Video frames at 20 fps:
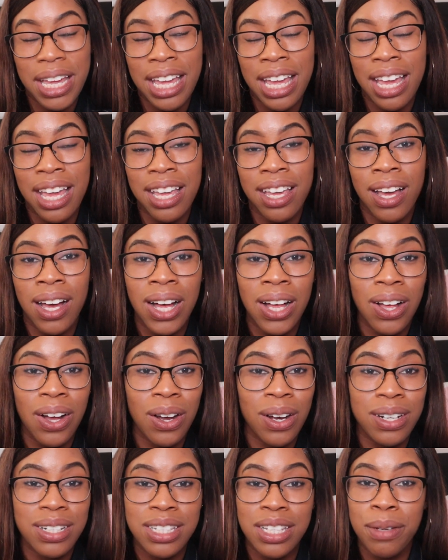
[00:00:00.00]
and
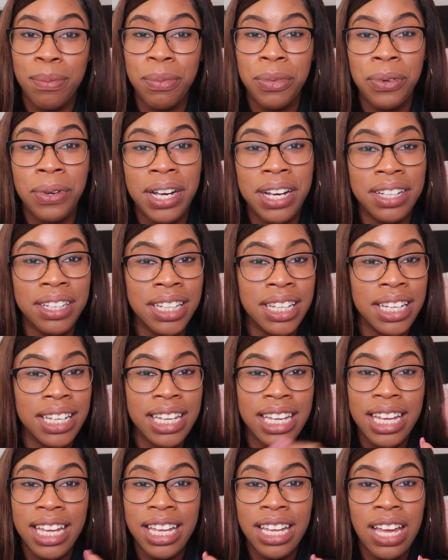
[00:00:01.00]
y'all are temporarily
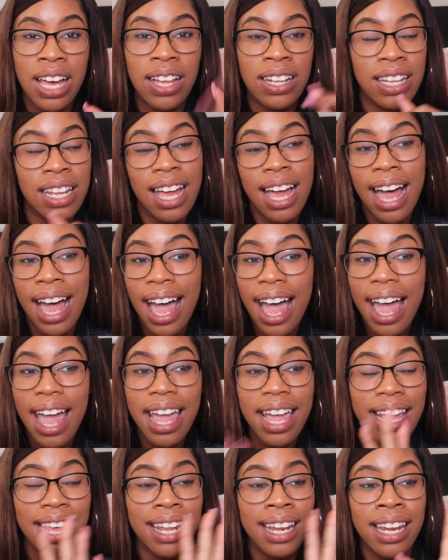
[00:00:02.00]
getting y'all a little
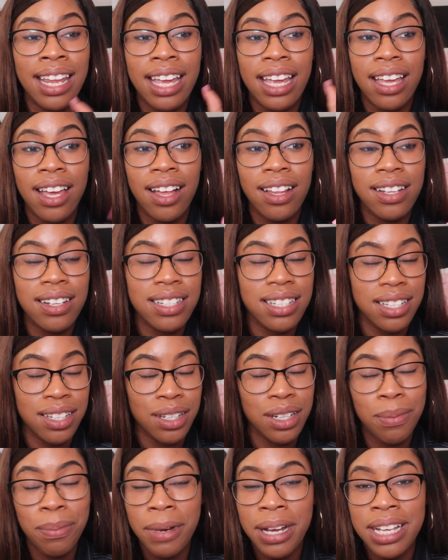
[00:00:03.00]
high, and then y'all are
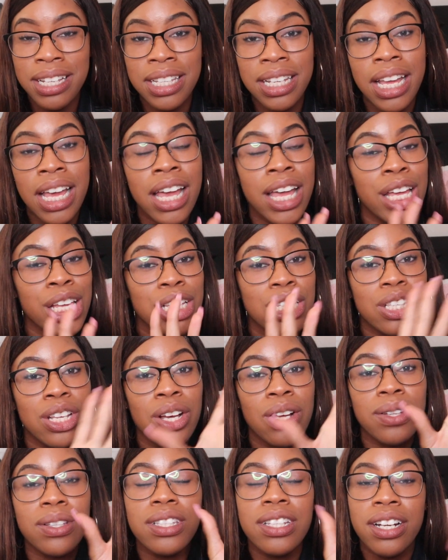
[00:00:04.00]
still depressed.
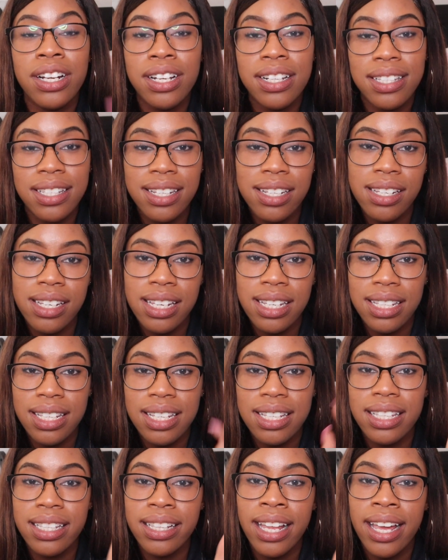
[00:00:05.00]
So turn to
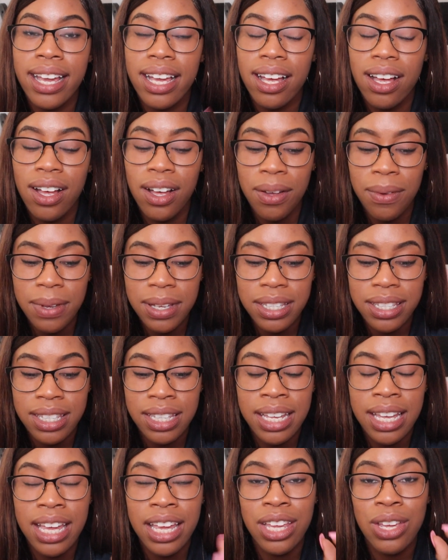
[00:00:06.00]
Jesus. Like I always
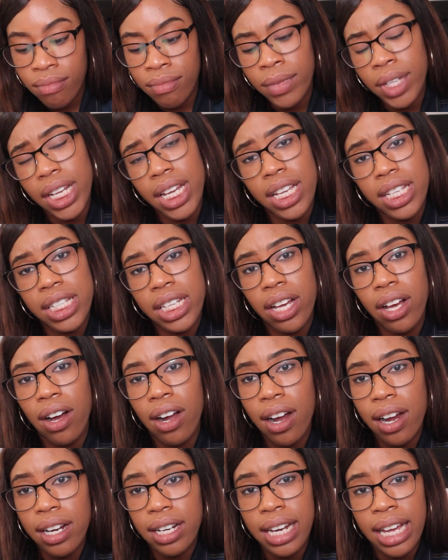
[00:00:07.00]
say, is it
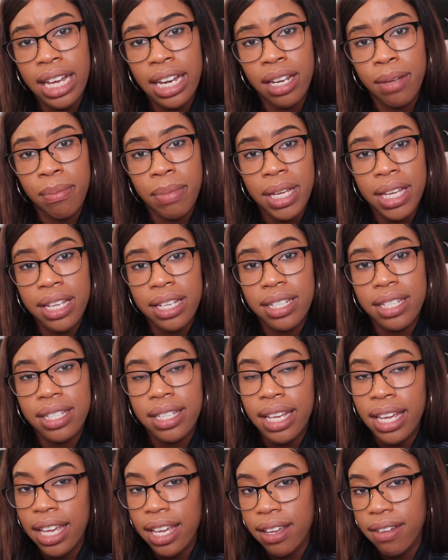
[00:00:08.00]
hard dating being
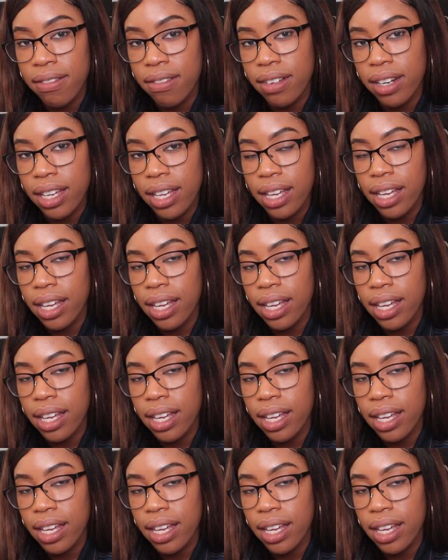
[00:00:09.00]
saved?